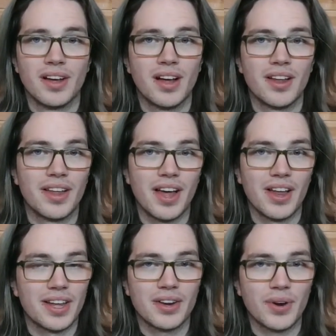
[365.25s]

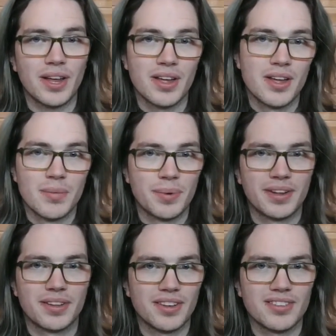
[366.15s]
I'll agree, but
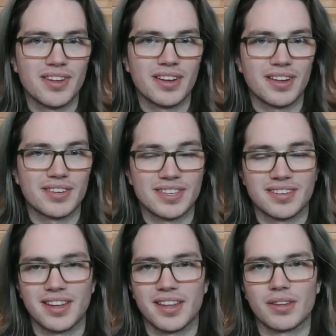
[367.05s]
it does not actually
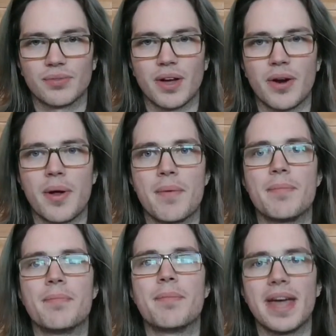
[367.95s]
say that we are
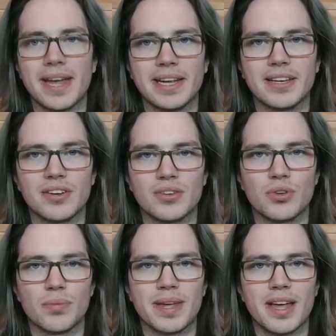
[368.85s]
made
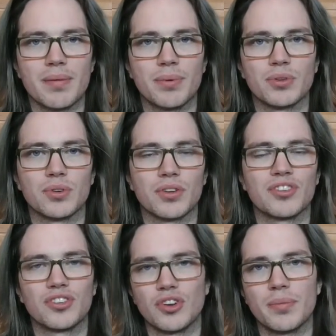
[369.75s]
to be able to
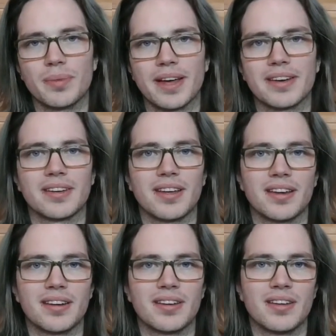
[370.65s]
consume that
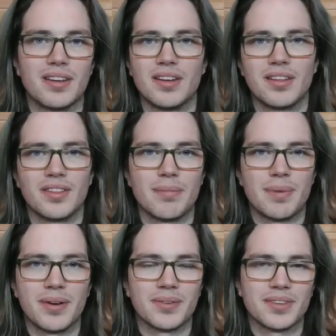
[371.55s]
in the
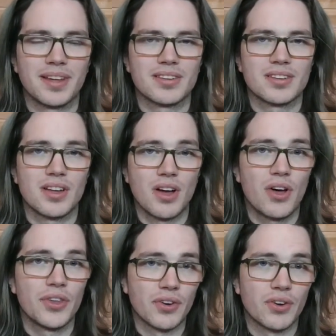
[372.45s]
amount that
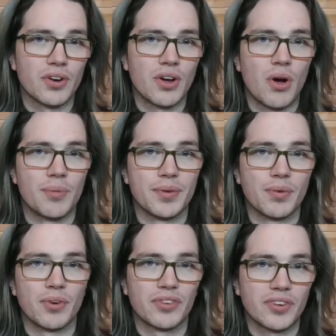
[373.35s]
other
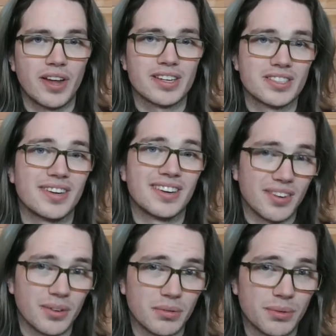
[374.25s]
omnivores actually
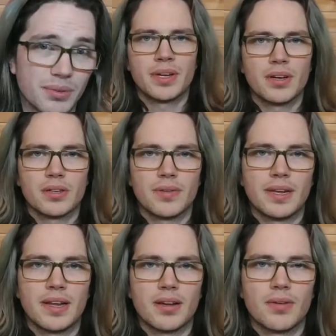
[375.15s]
do. Because of a
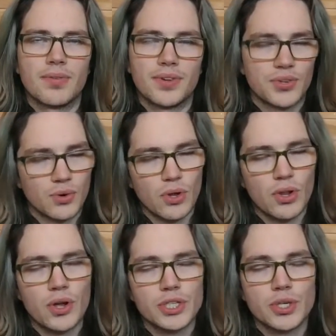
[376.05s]
lack of
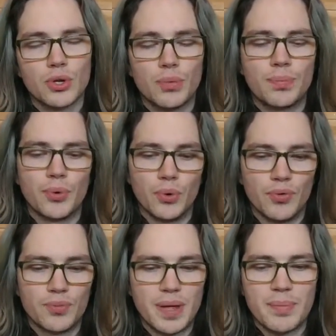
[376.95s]
physiological
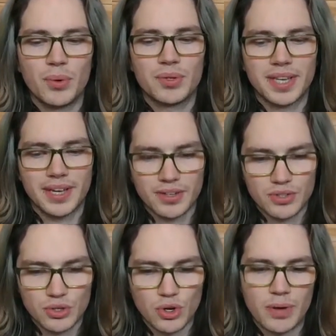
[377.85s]
proof, people
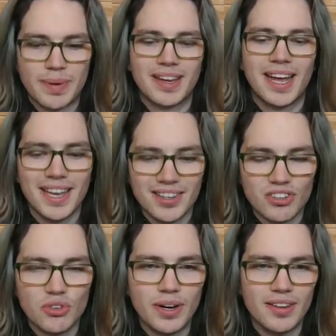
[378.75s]
tend to talk about
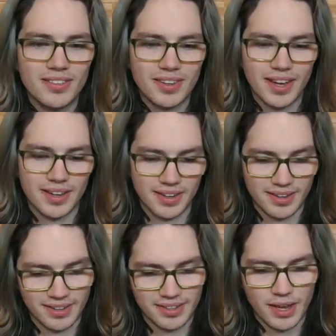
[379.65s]
history instead,
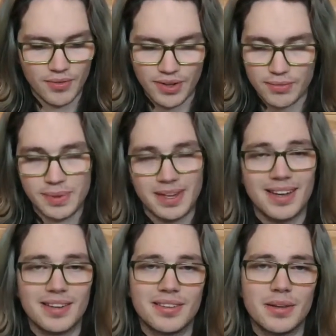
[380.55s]
and they say we have been
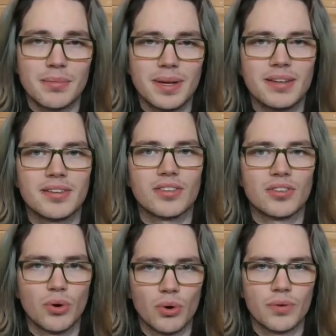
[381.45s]
eating meat since
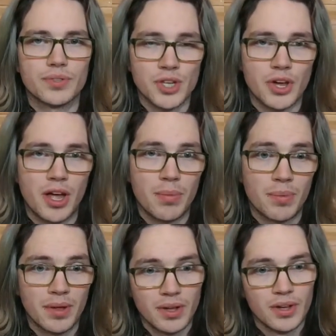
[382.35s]
dawn of
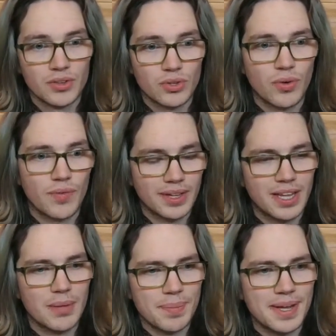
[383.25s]
time, so we will
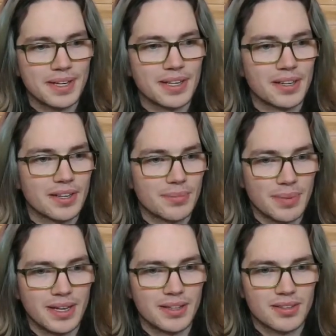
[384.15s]
keep eating
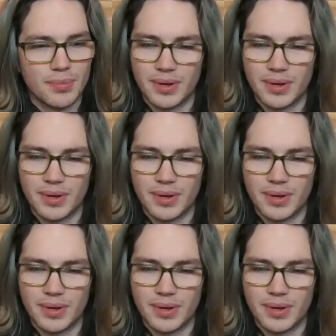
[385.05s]
meat.